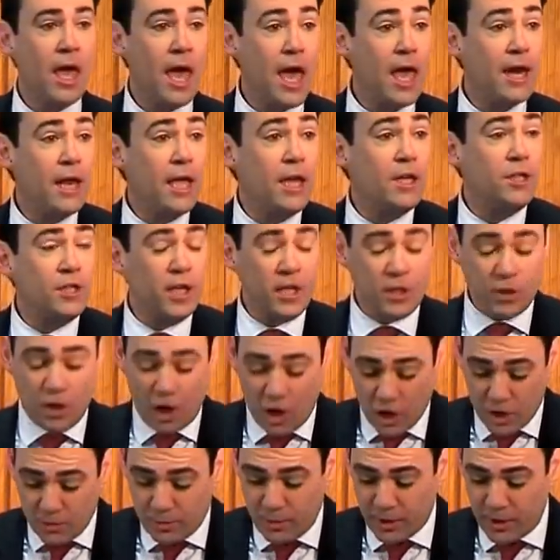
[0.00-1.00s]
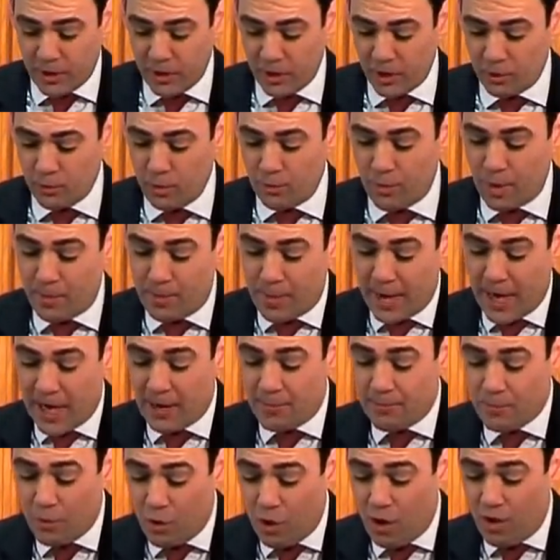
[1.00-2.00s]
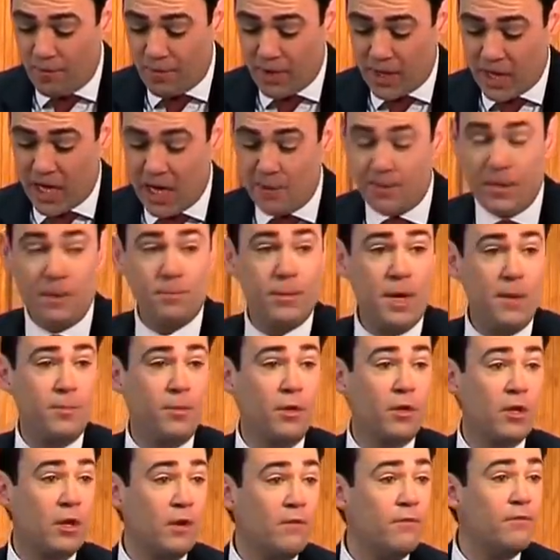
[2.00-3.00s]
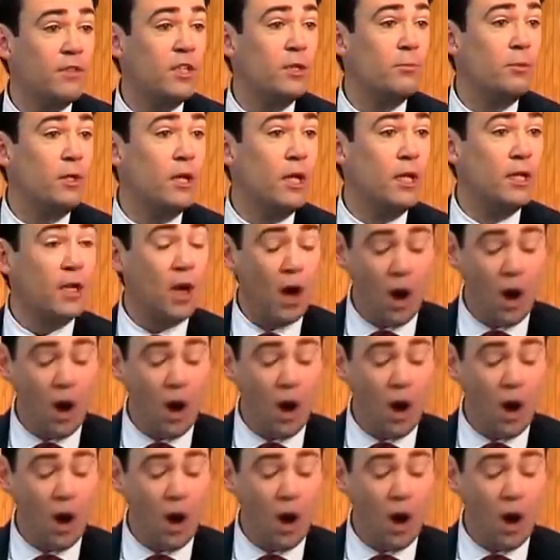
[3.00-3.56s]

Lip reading: NHS hospitals would be paid more for keeping people comfortable at